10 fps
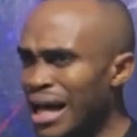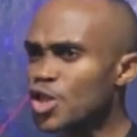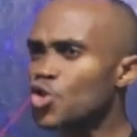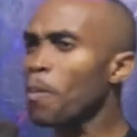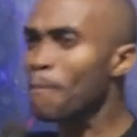
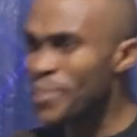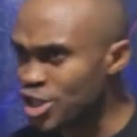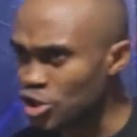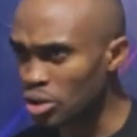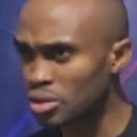
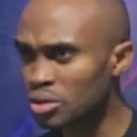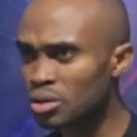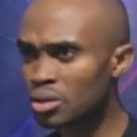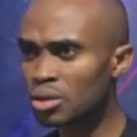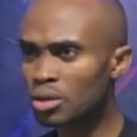submission,
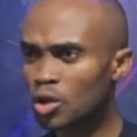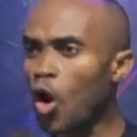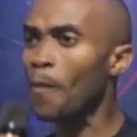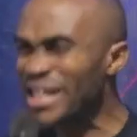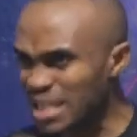
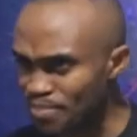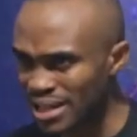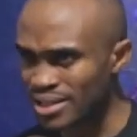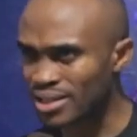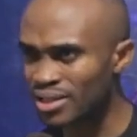
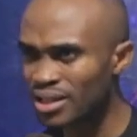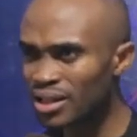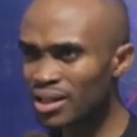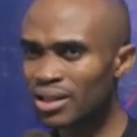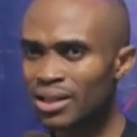commitment
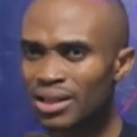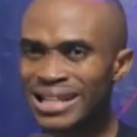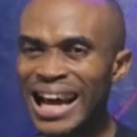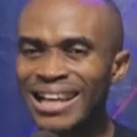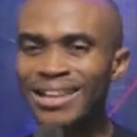
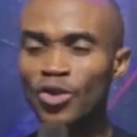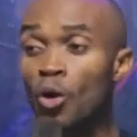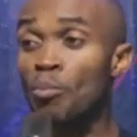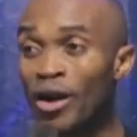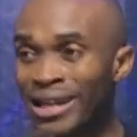that
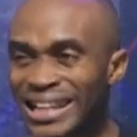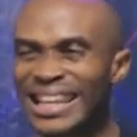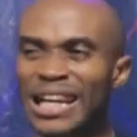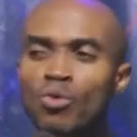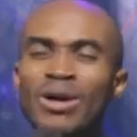to money
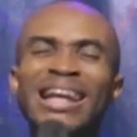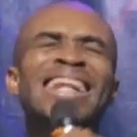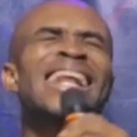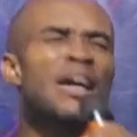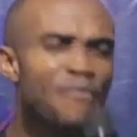that they will
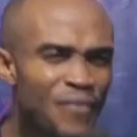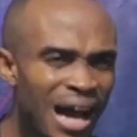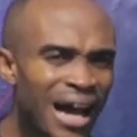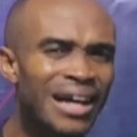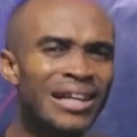
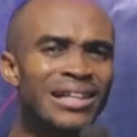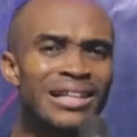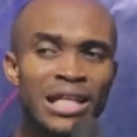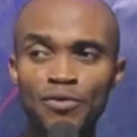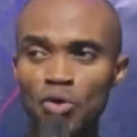never
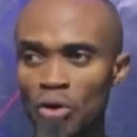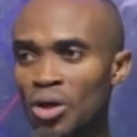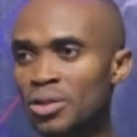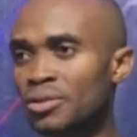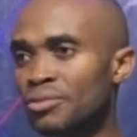give to
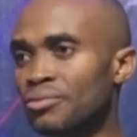God.